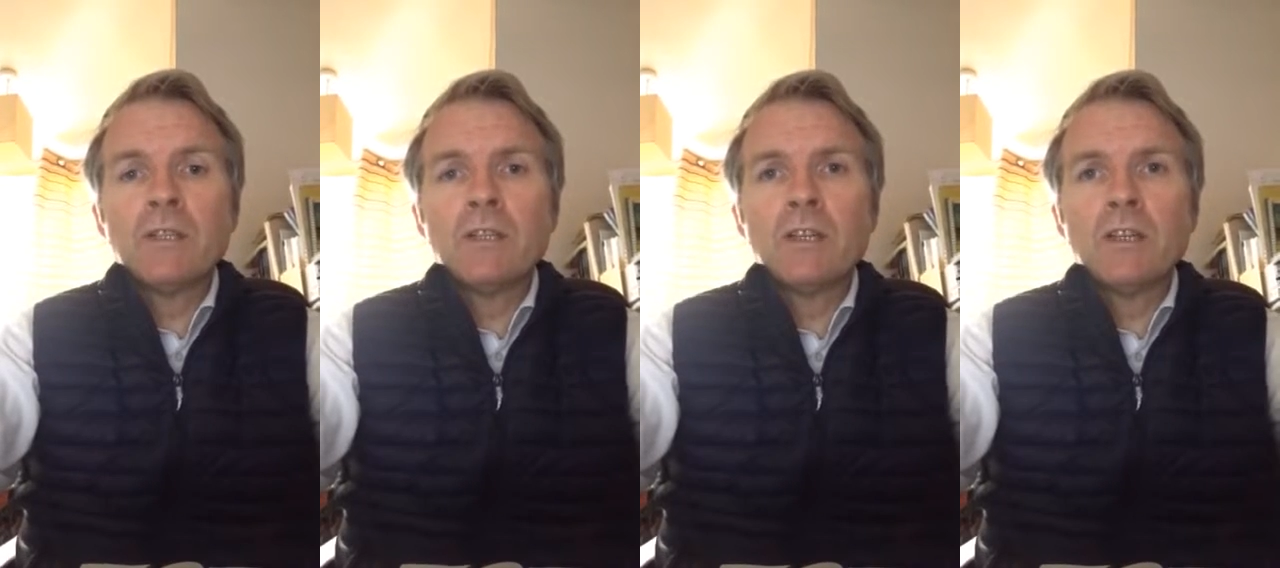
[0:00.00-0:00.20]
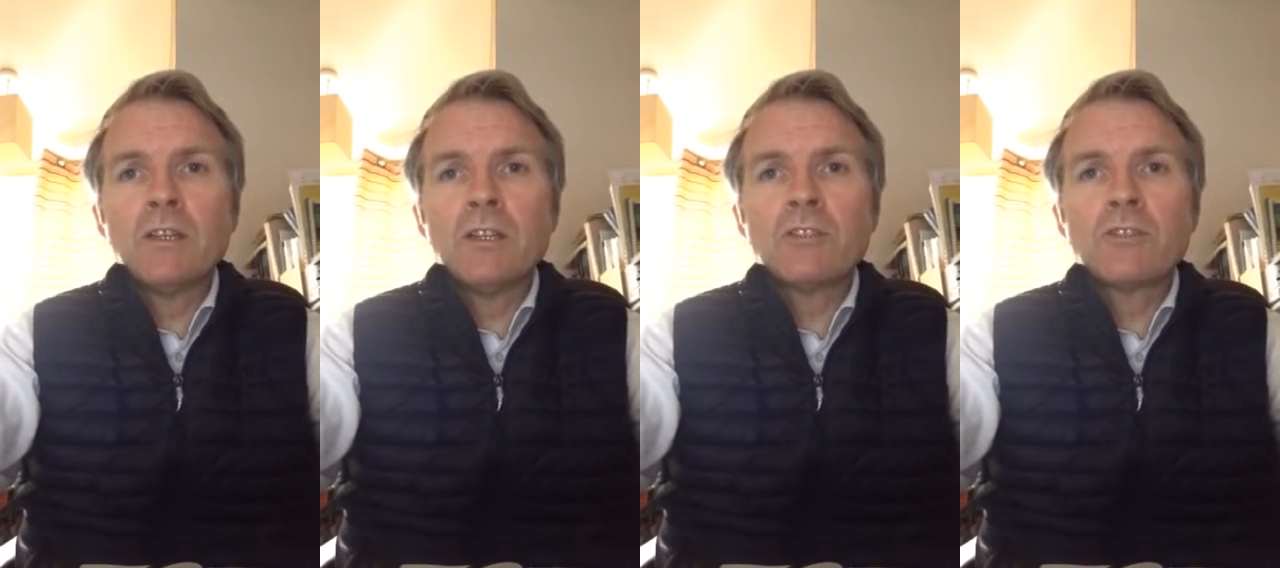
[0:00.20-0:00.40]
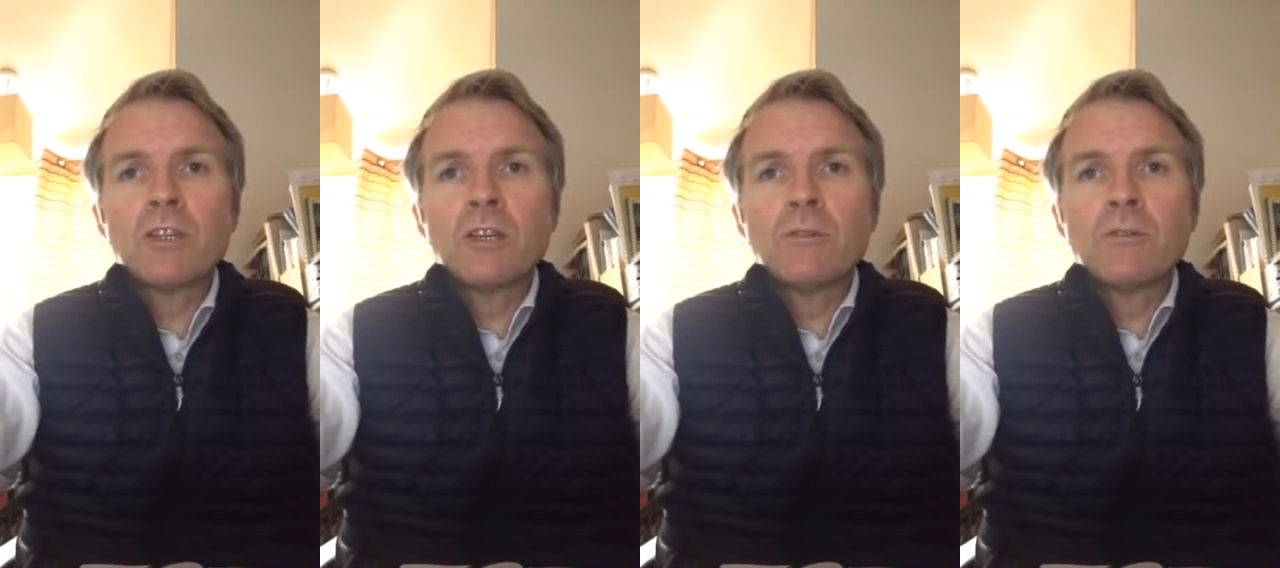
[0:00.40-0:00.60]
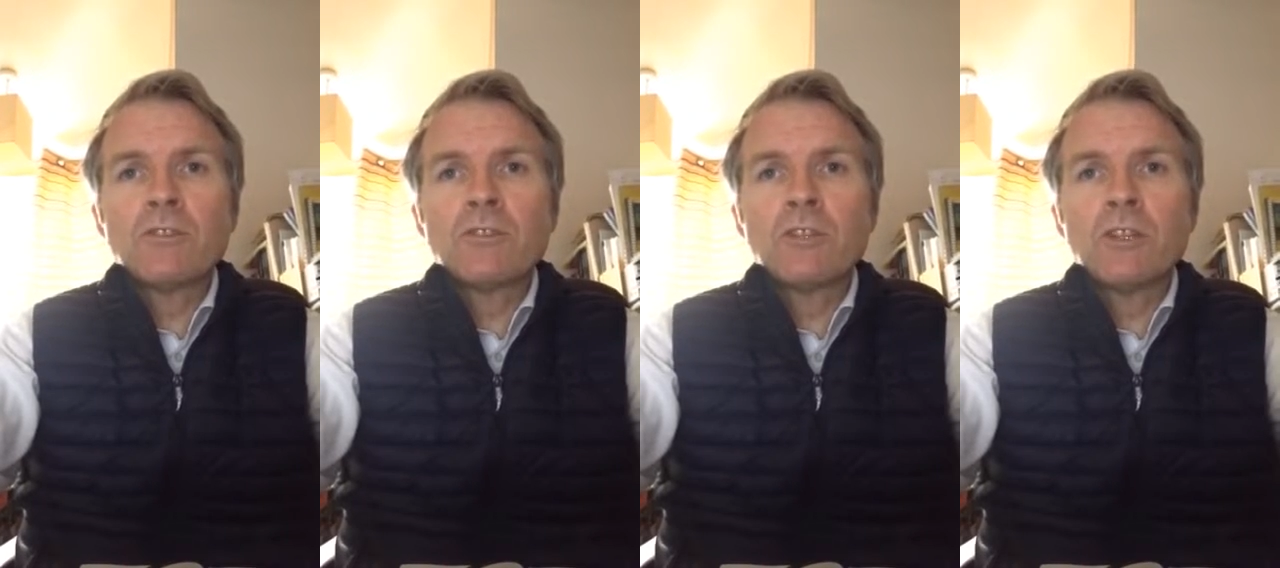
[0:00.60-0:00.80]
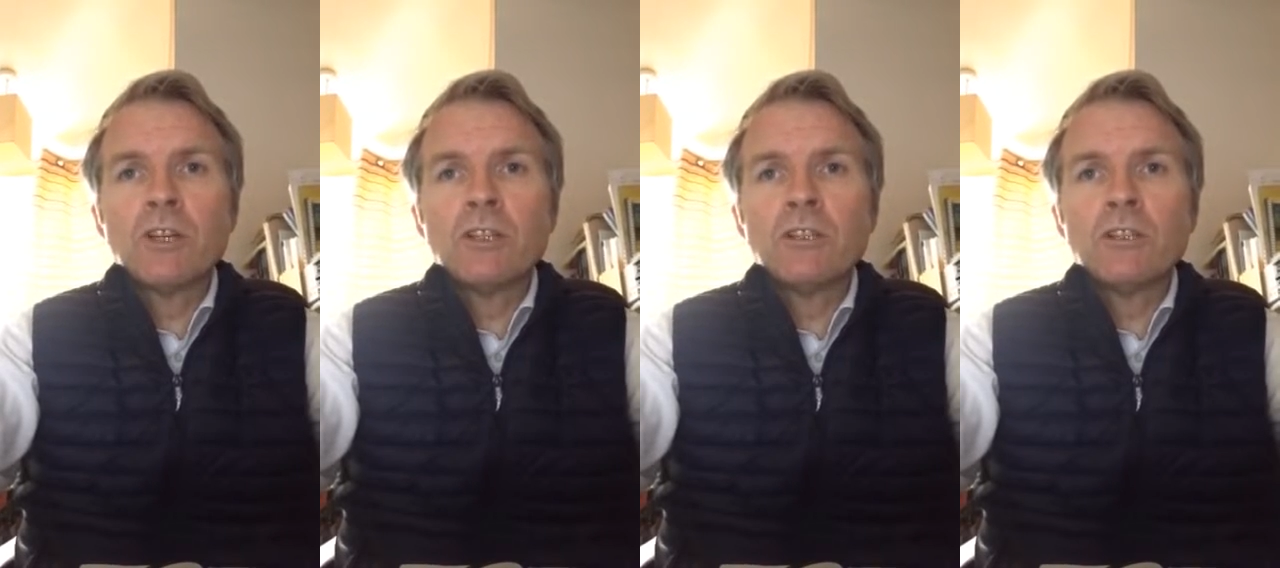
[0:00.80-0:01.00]
And this
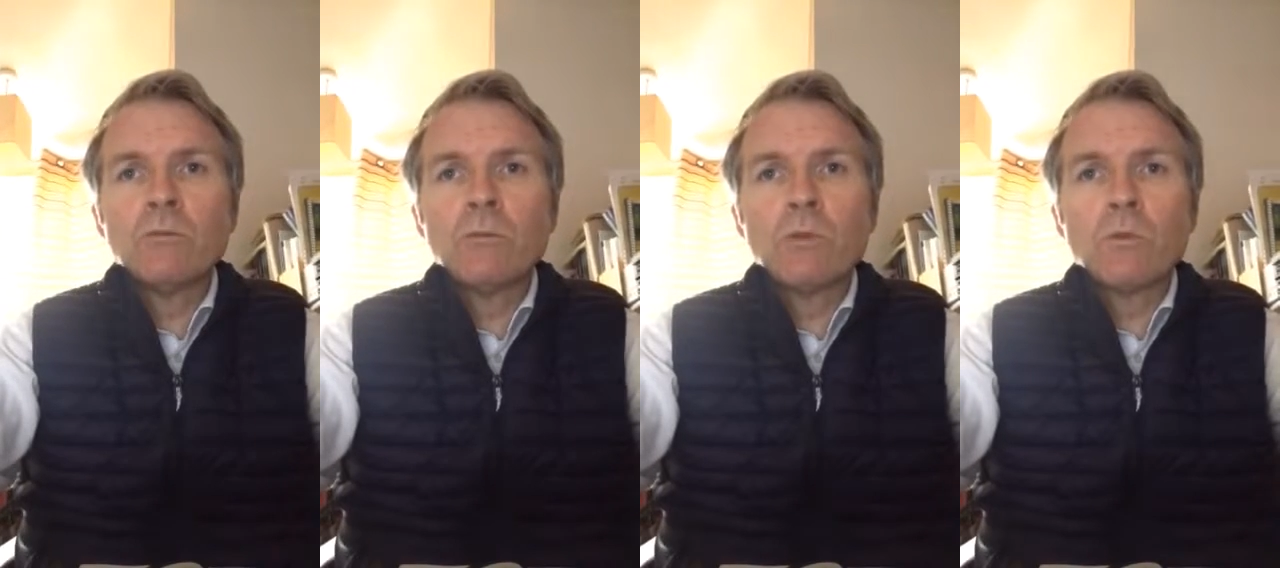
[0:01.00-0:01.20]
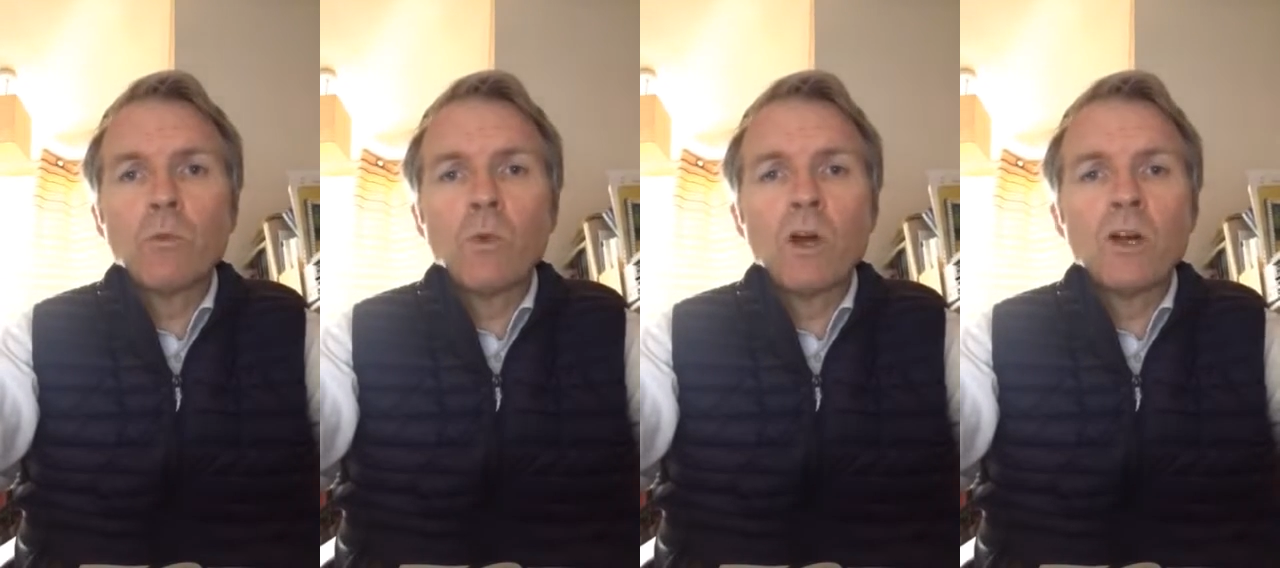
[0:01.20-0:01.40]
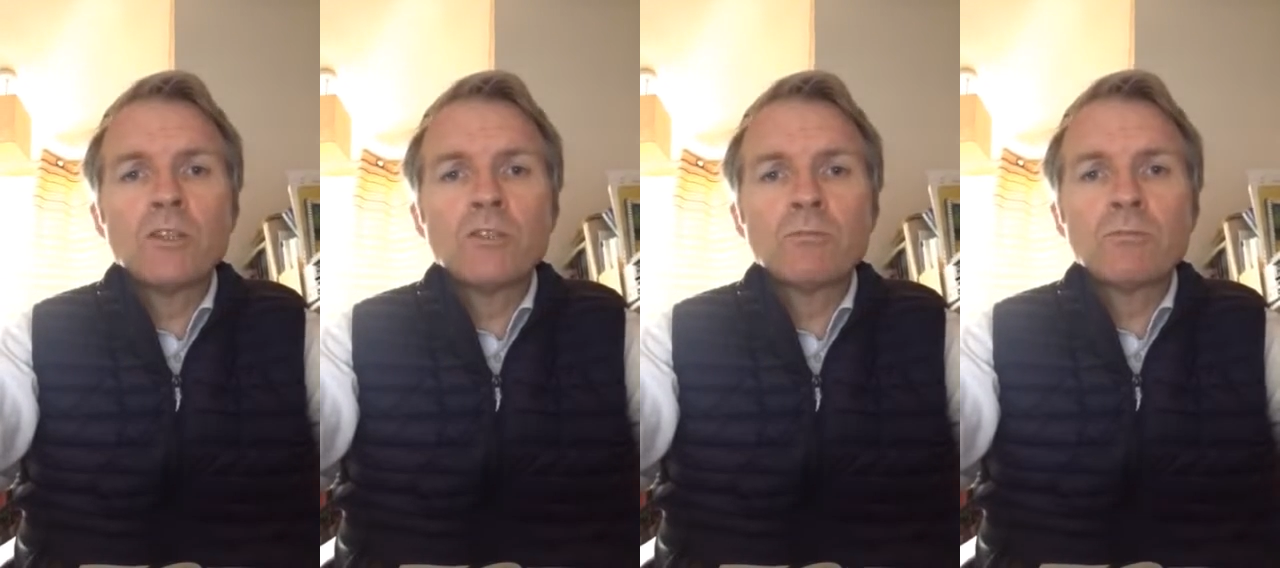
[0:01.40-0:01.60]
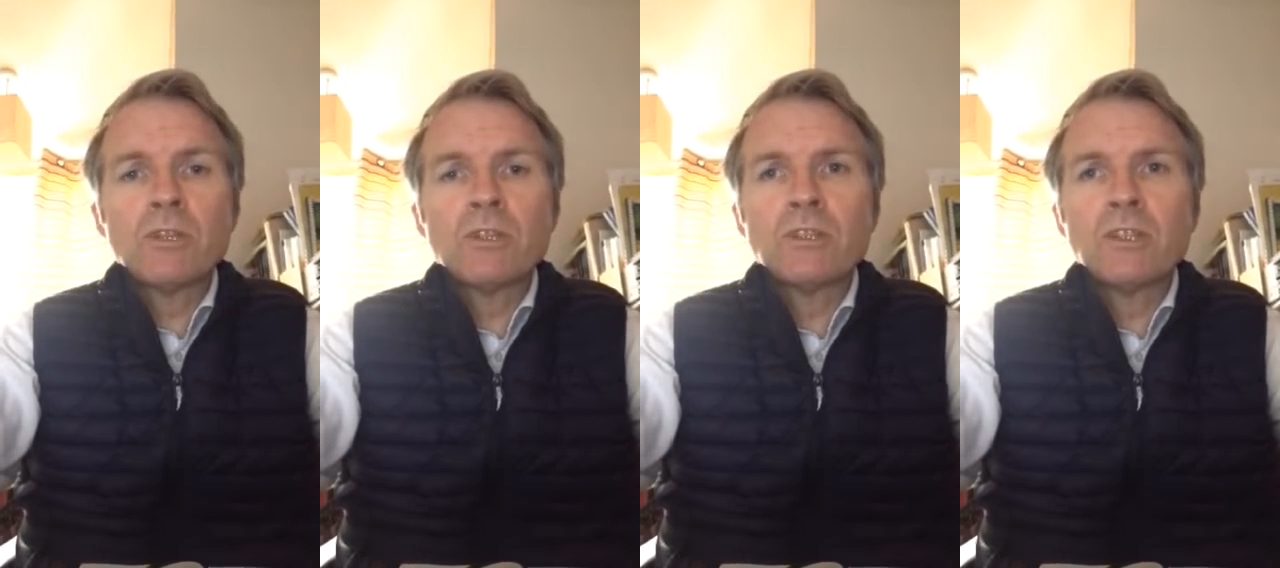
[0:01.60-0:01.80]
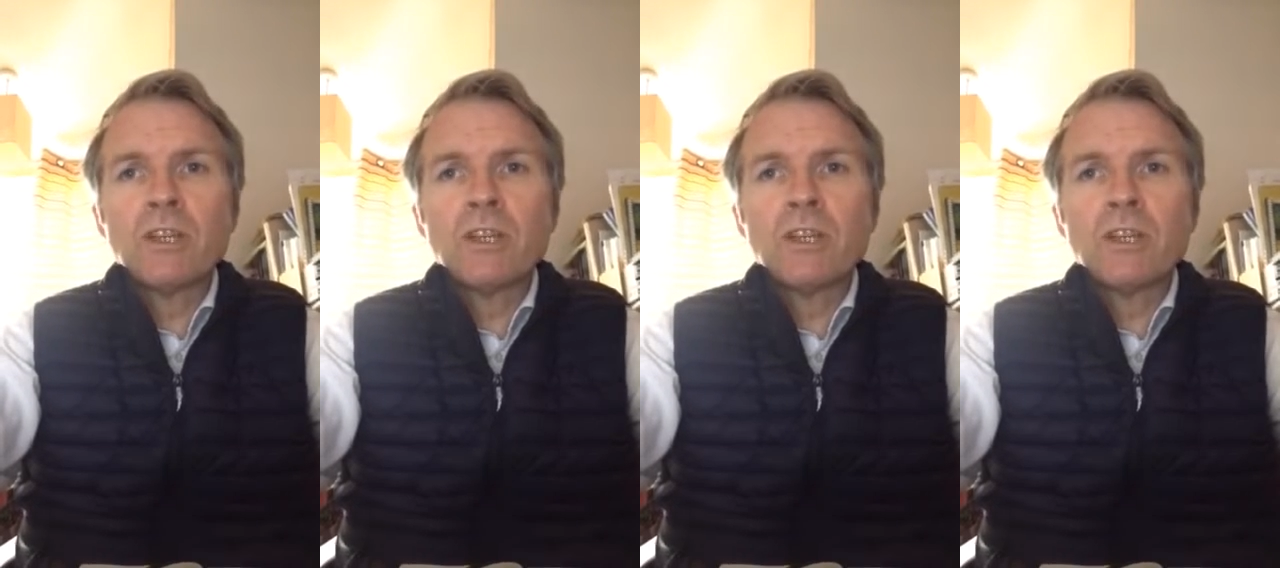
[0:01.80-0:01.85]
coincided with widespread